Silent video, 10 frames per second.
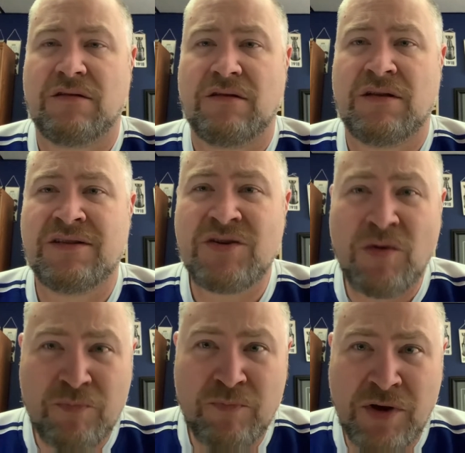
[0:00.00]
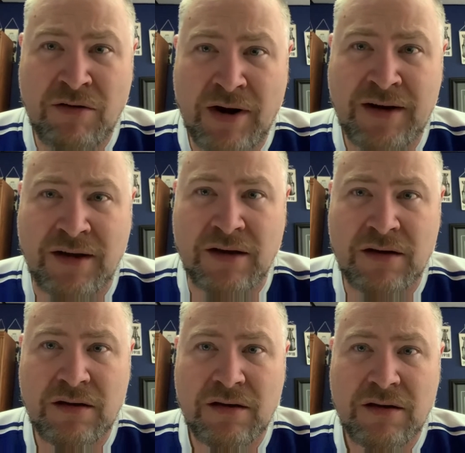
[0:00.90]
and see what Peter Wright did.
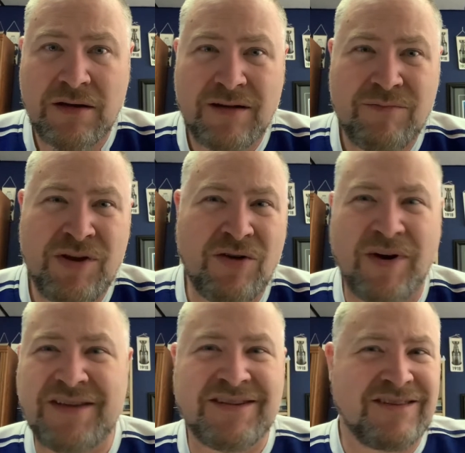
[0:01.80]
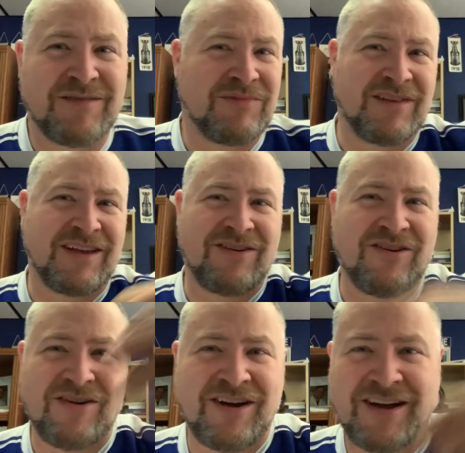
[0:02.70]
Peter Wright said something like, oh,
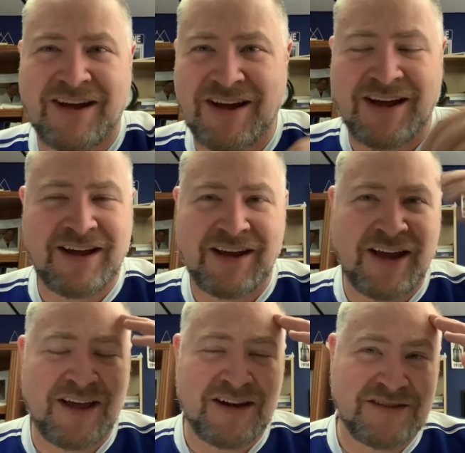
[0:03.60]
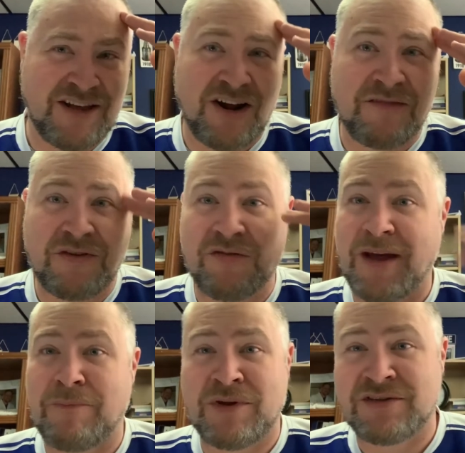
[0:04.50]
I got to set off you, and
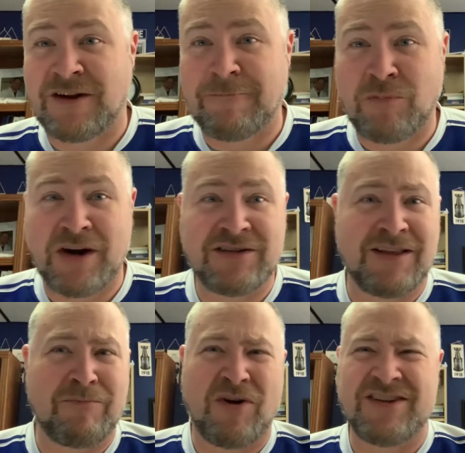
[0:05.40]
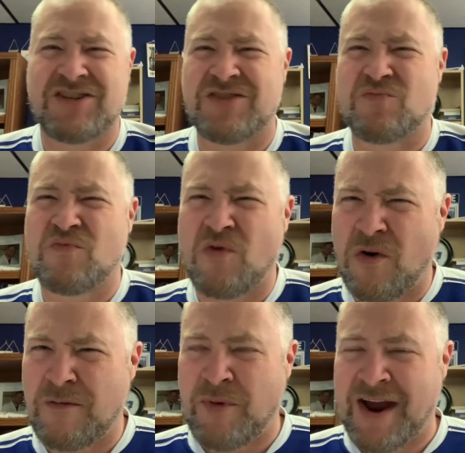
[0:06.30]
that pissed off Price, and then Price just
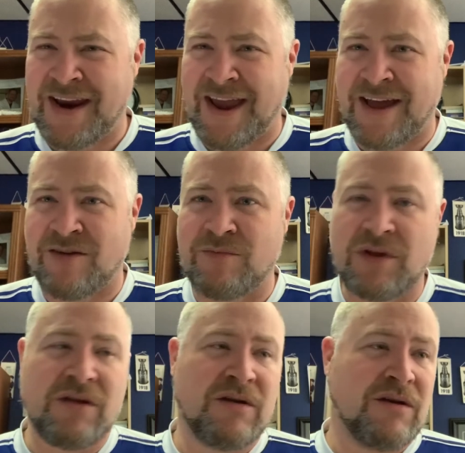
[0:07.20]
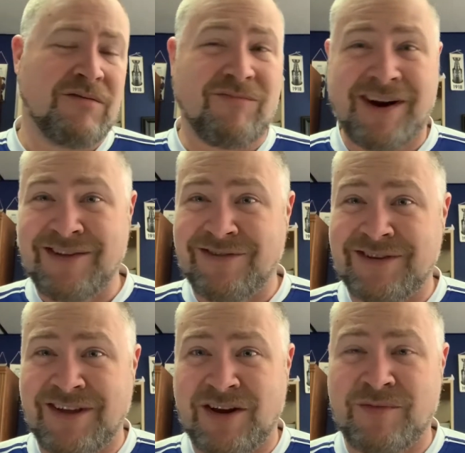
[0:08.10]
roared back at him. Wright
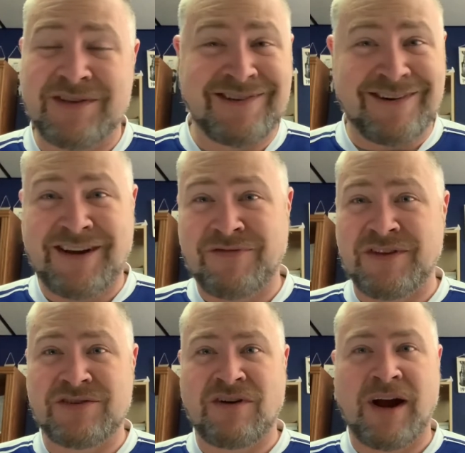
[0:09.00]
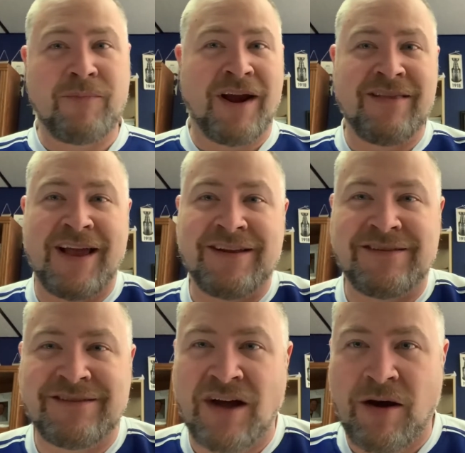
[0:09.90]
looked at him and said, enough of this crap, and then
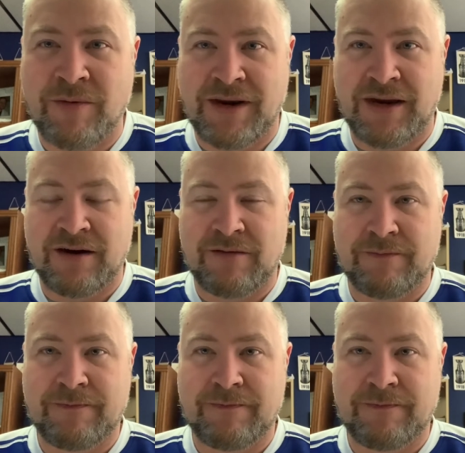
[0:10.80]
dominated him.